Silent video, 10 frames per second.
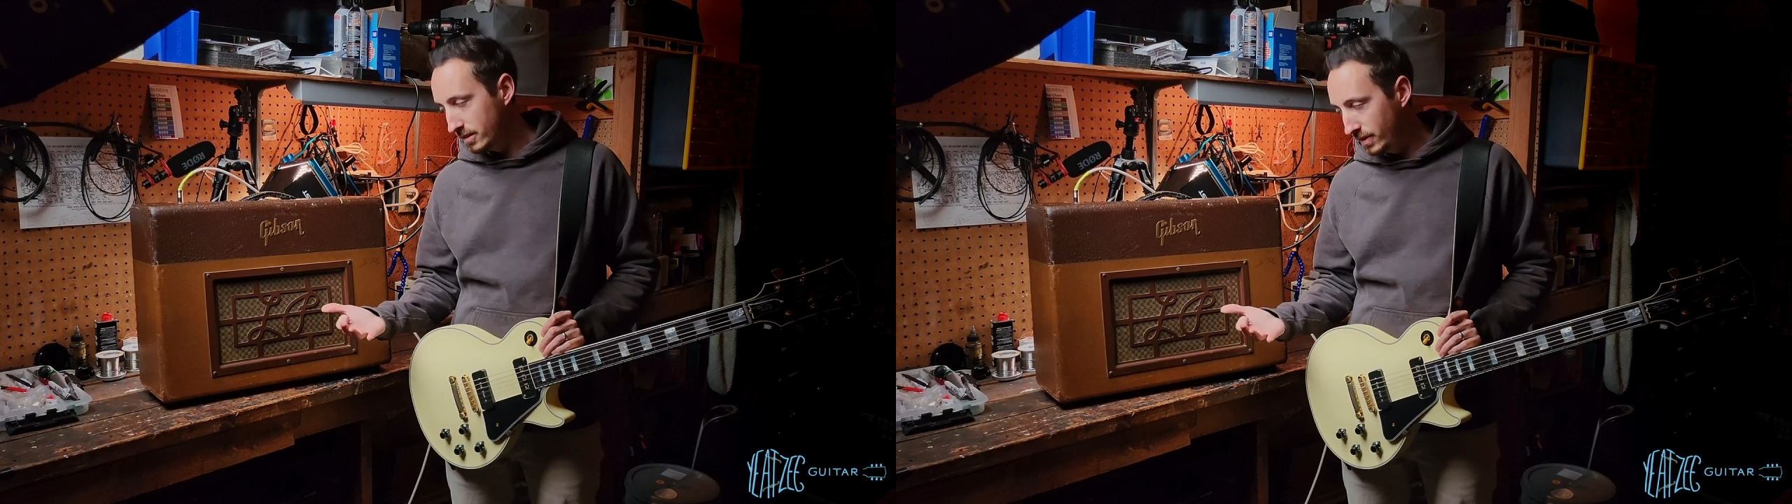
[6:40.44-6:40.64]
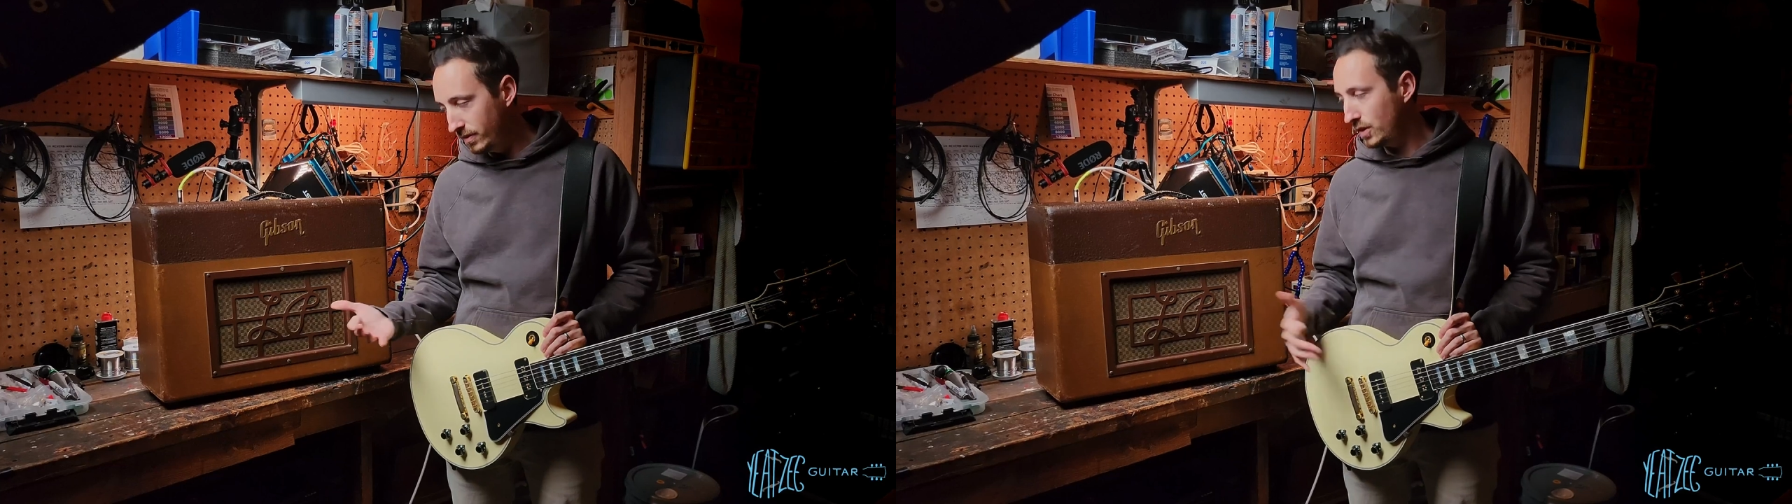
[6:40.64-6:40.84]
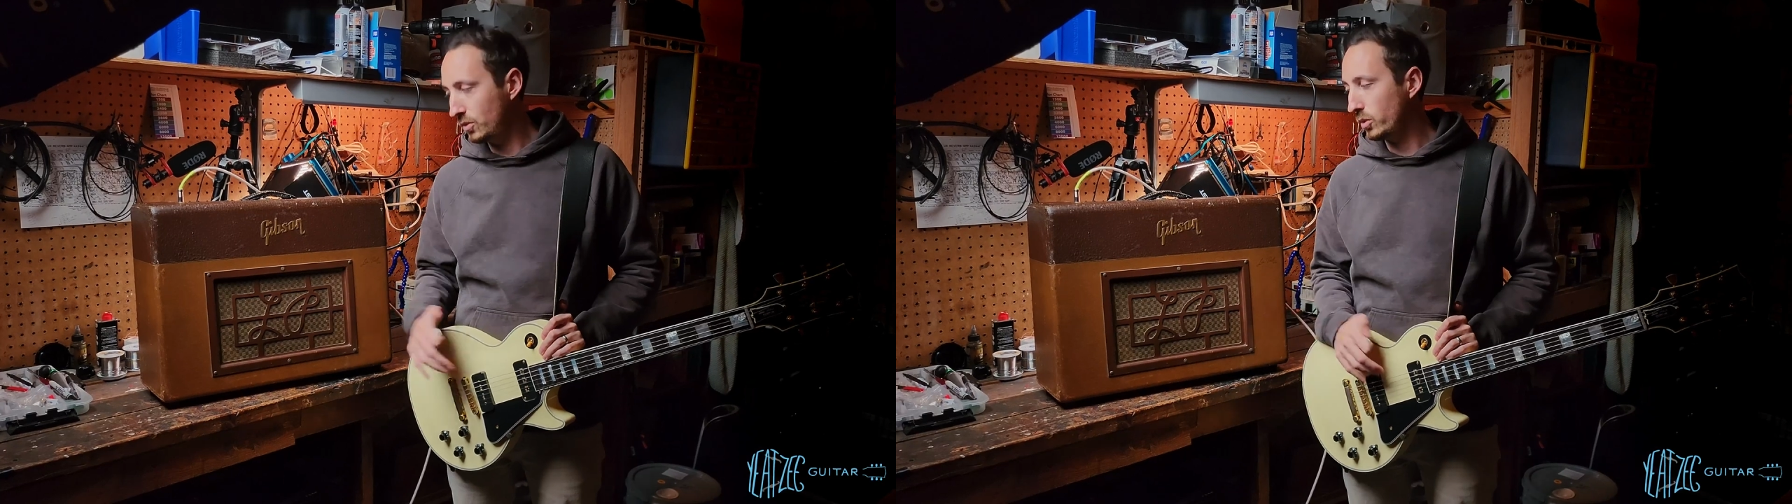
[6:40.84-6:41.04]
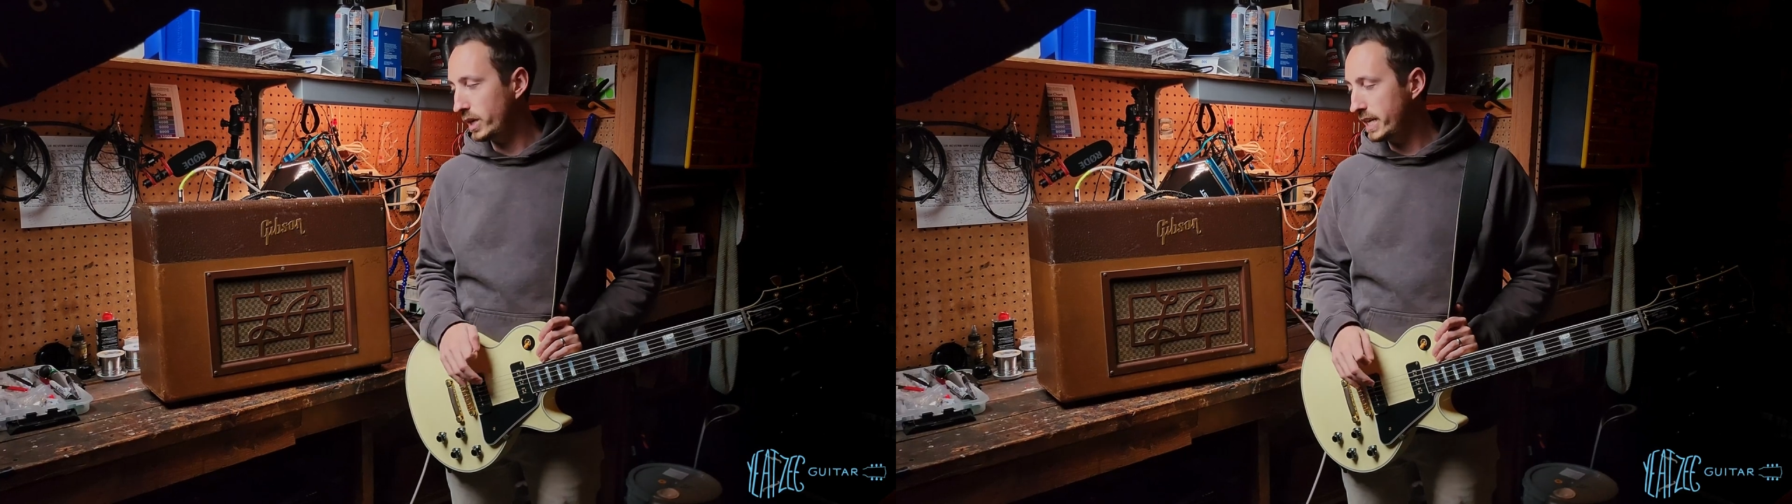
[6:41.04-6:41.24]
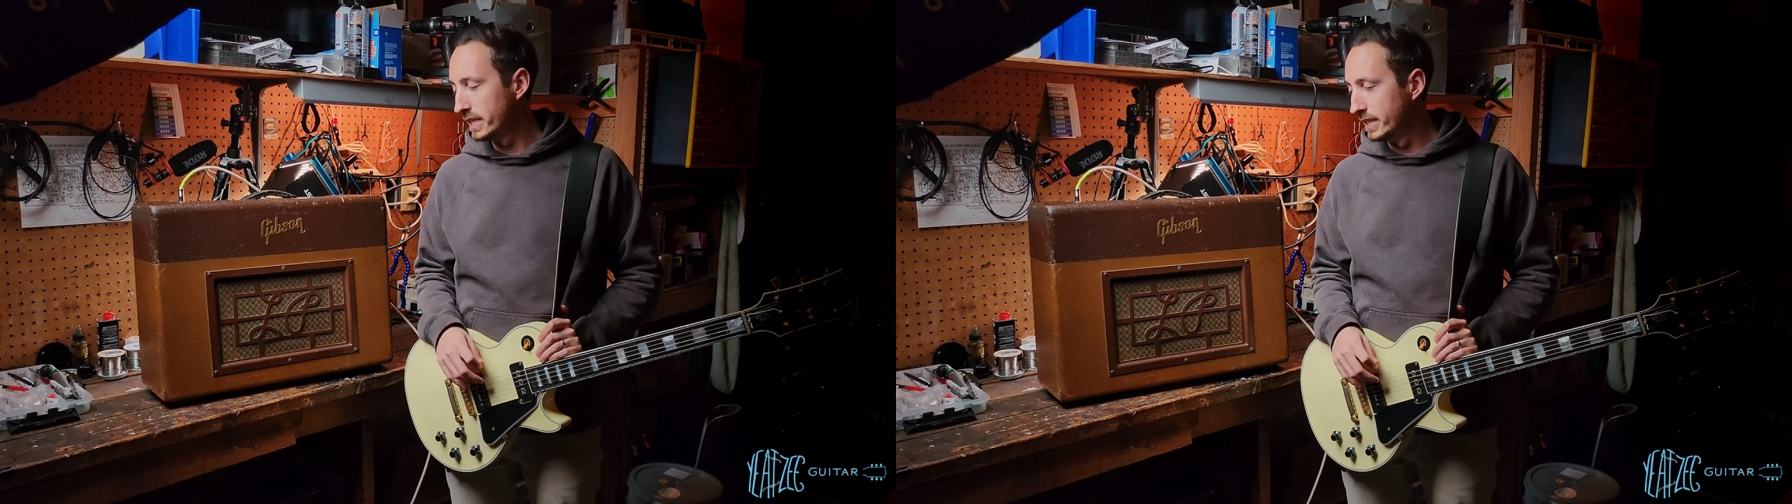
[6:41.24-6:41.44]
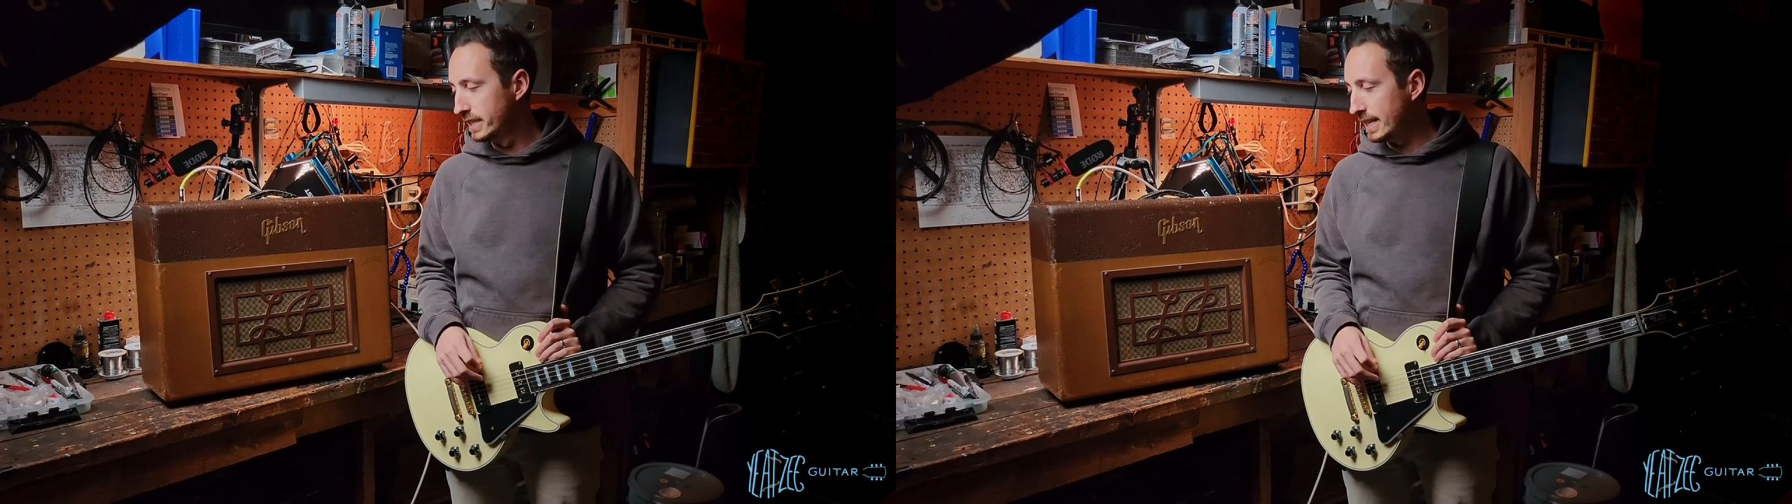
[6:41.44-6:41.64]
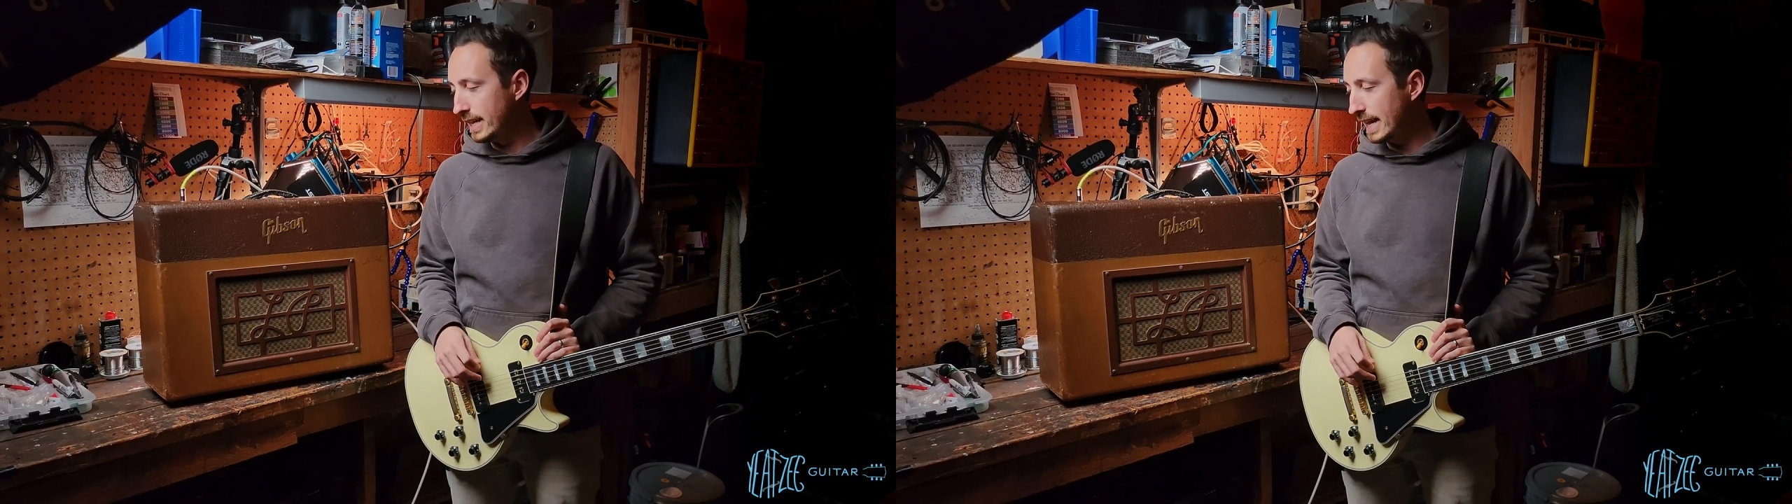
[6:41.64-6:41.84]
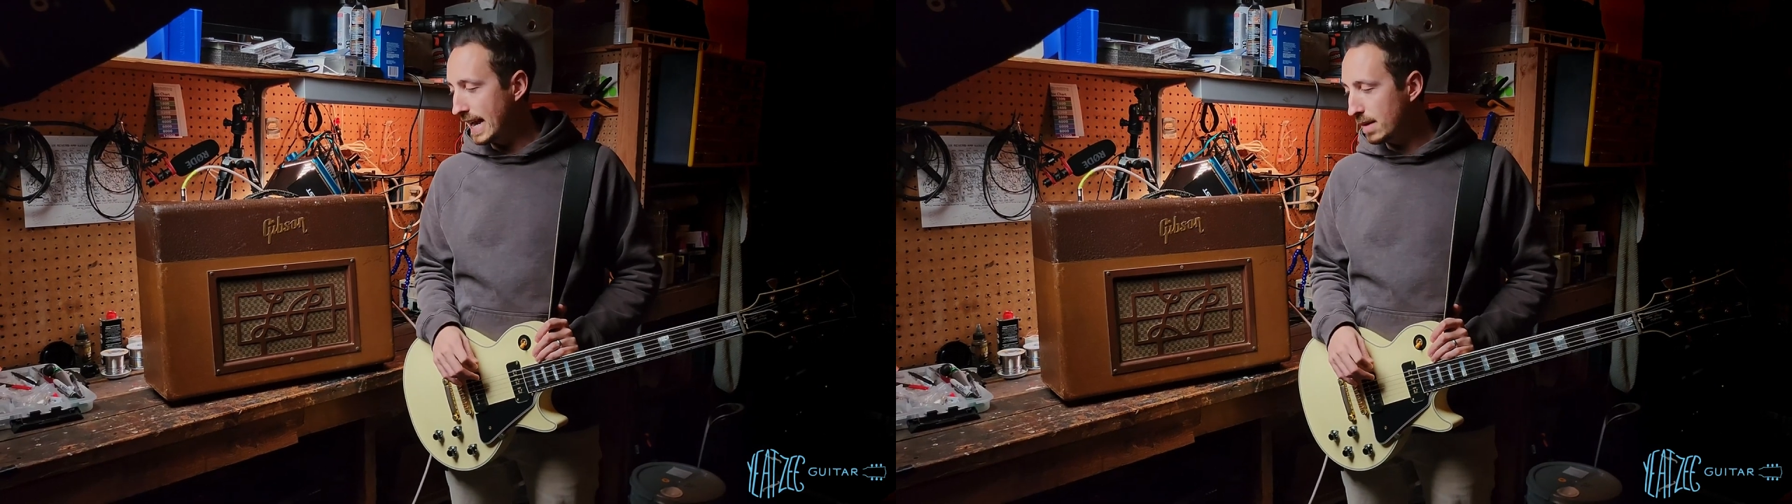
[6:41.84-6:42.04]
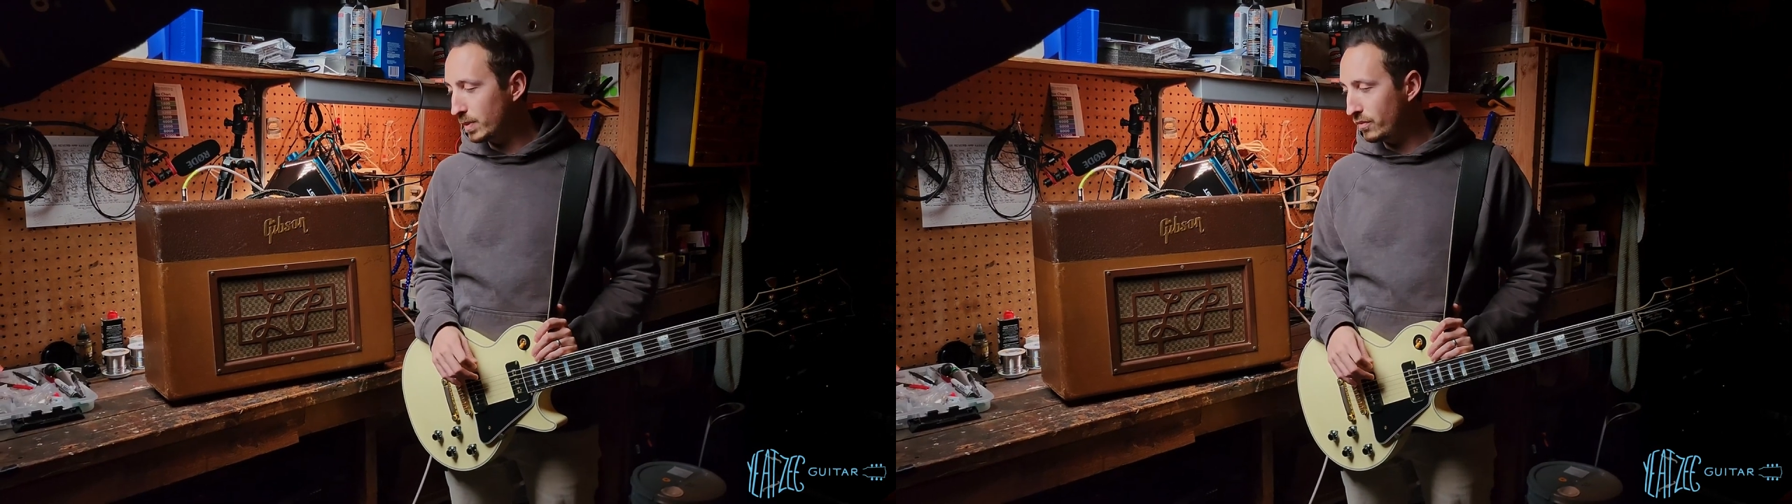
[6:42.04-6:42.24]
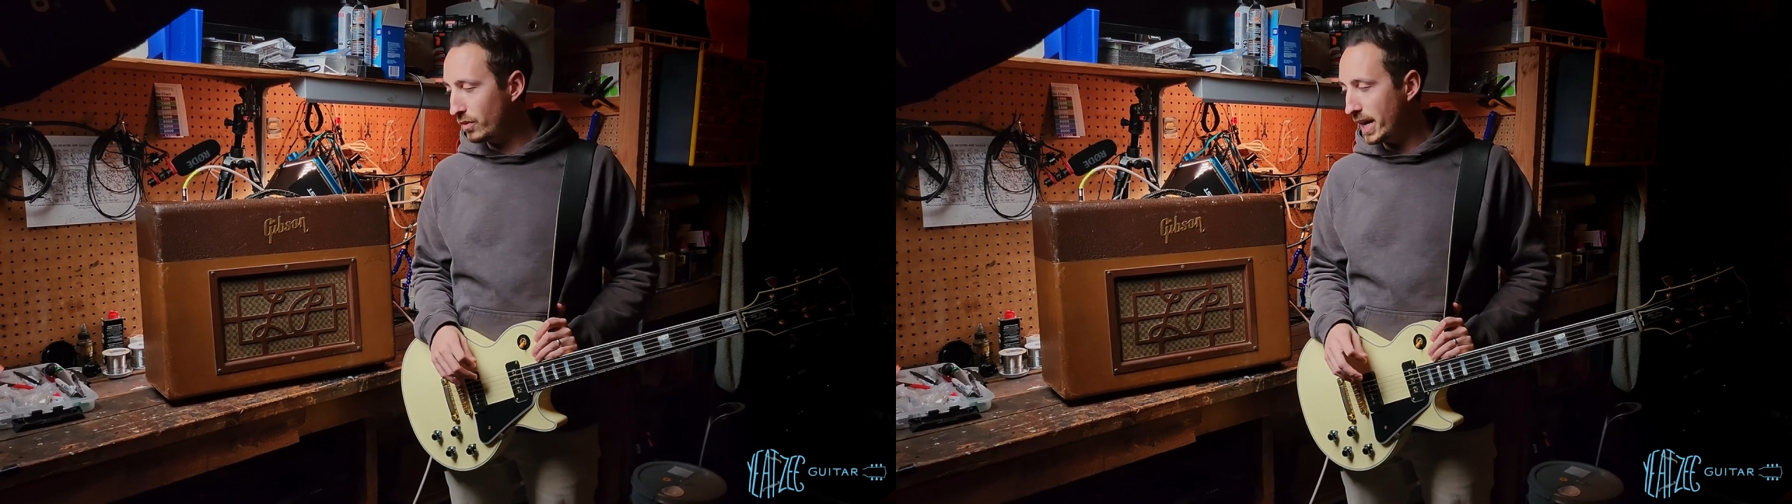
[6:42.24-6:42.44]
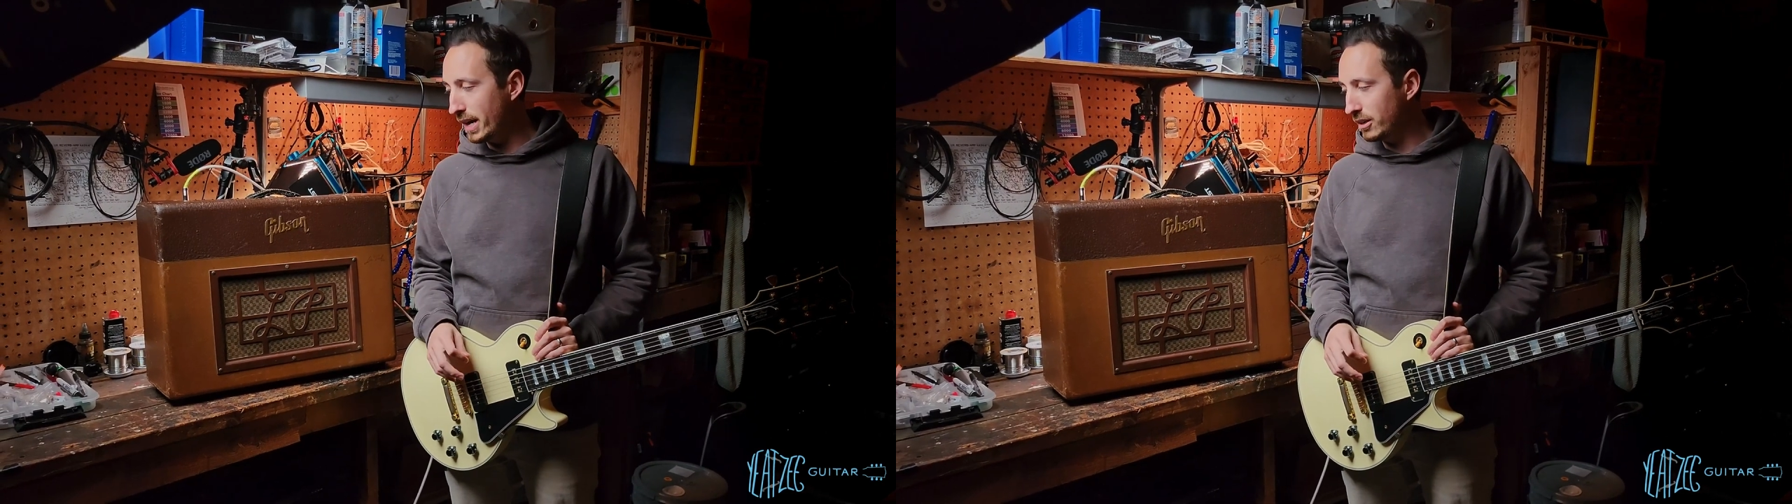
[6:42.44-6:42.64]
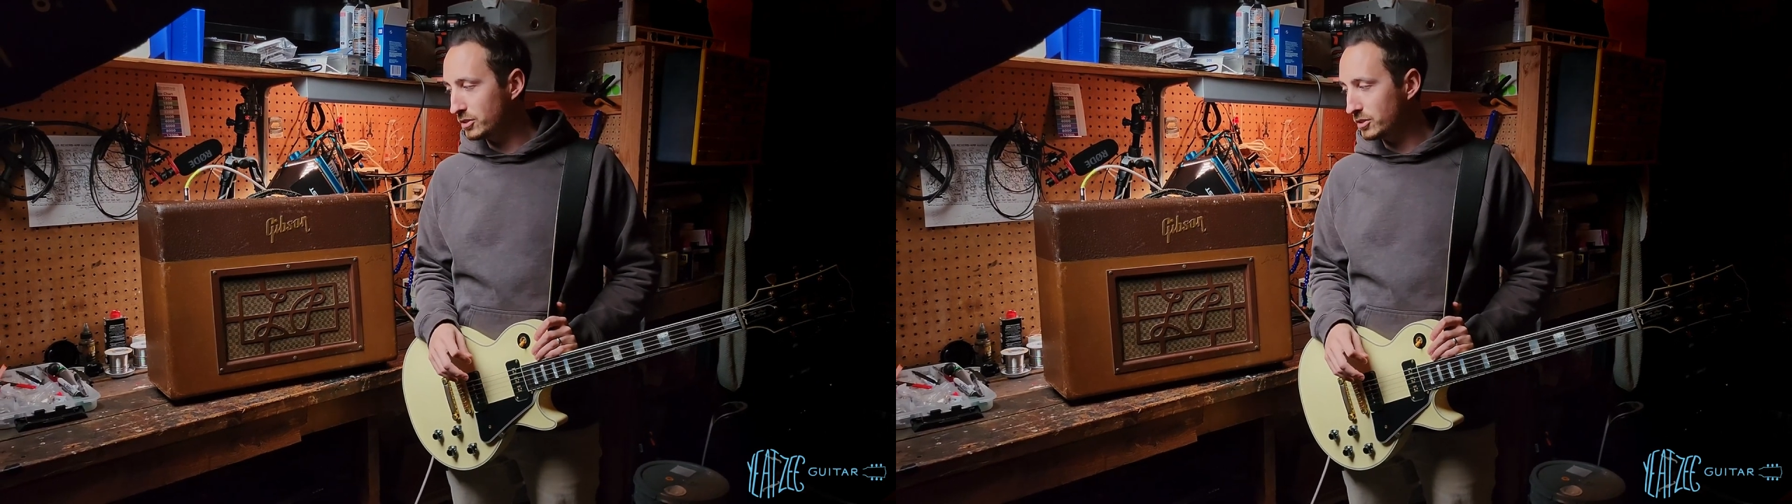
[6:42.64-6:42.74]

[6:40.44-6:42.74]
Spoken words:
53 amplifier,